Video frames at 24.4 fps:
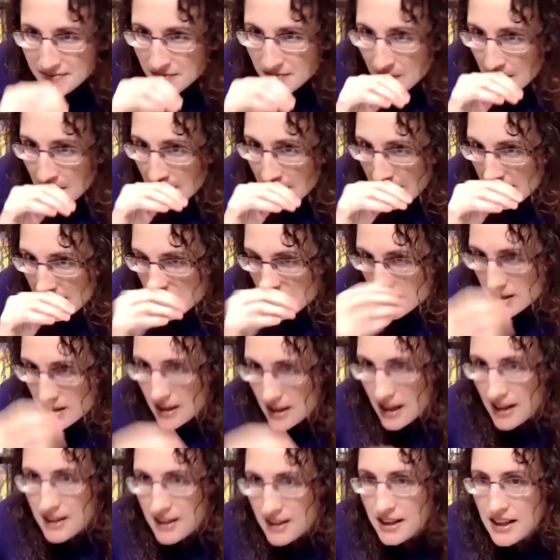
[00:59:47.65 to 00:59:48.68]
let's see,
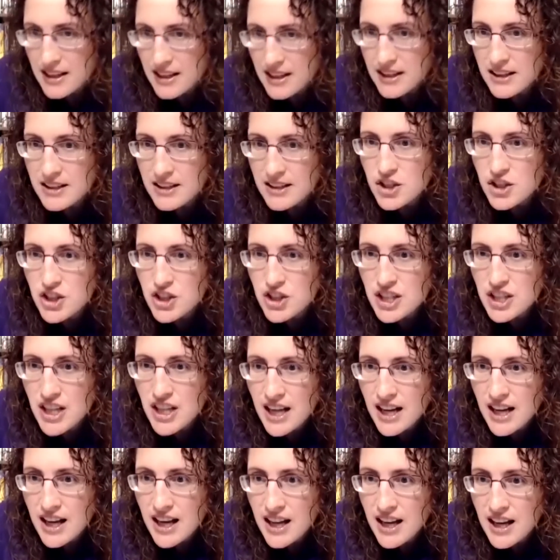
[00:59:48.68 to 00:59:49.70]
I think in the
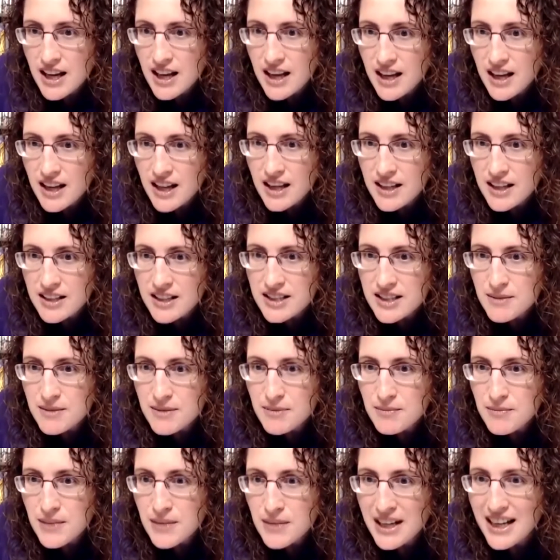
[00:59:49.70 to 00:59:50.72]
chat,
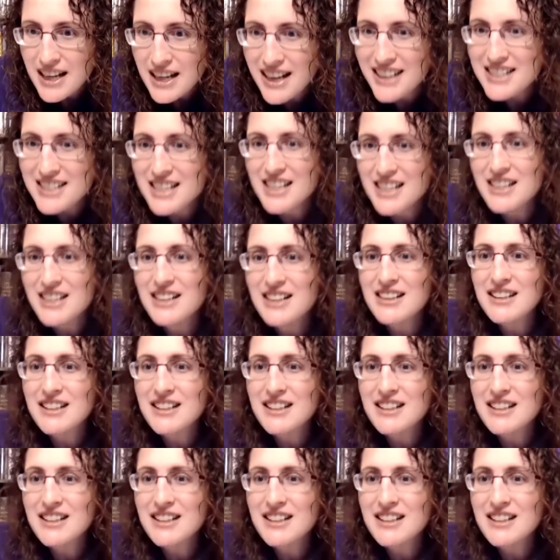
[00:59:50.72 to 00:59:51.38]
my 18,